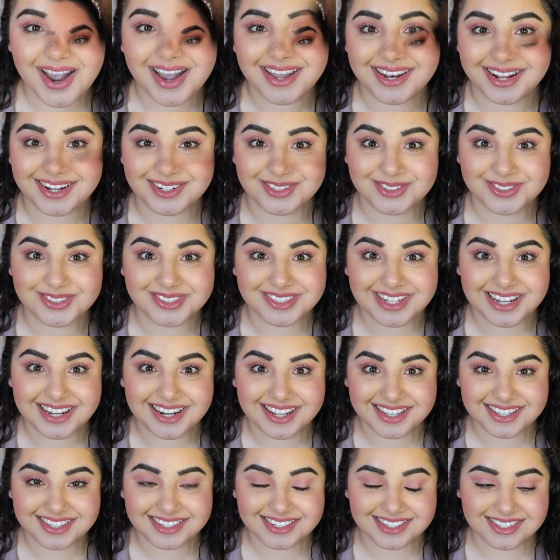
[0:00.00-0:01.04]
Hi, natural
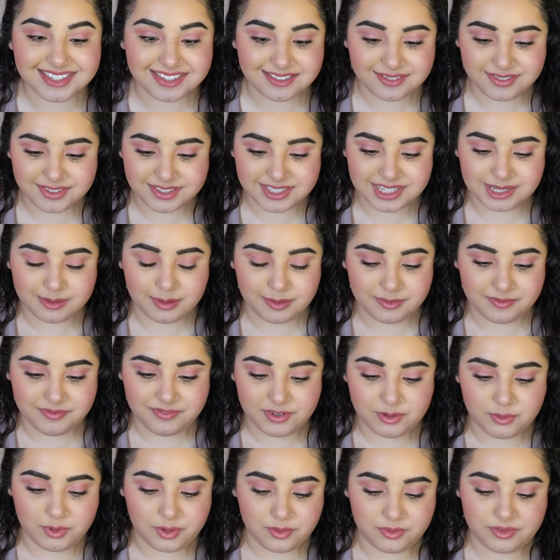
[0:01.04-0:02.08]
lighting. This is the first time I'm
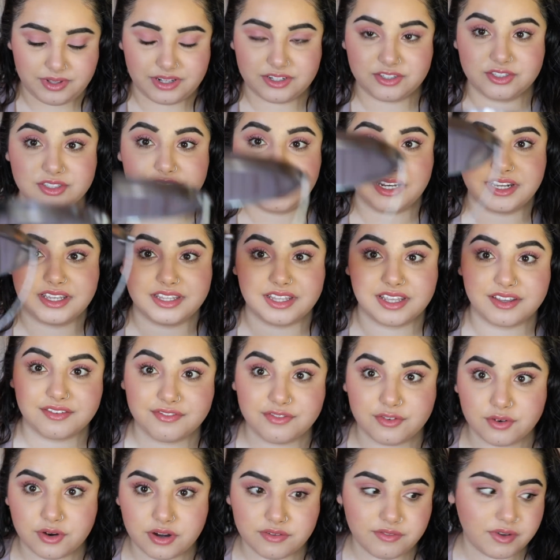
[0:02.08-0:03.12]
filming with natural lighting like
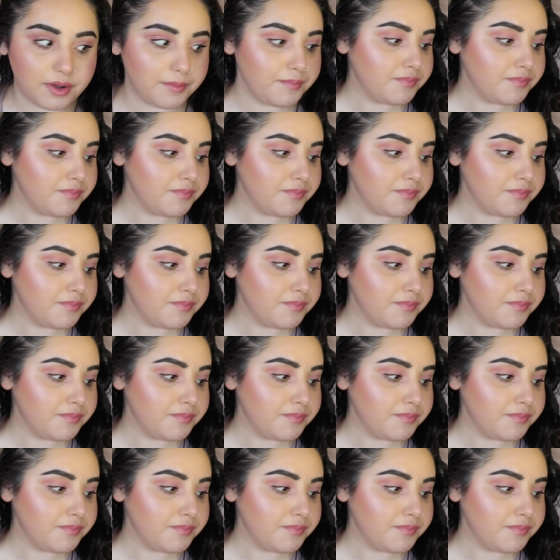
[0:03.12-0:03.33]
forever.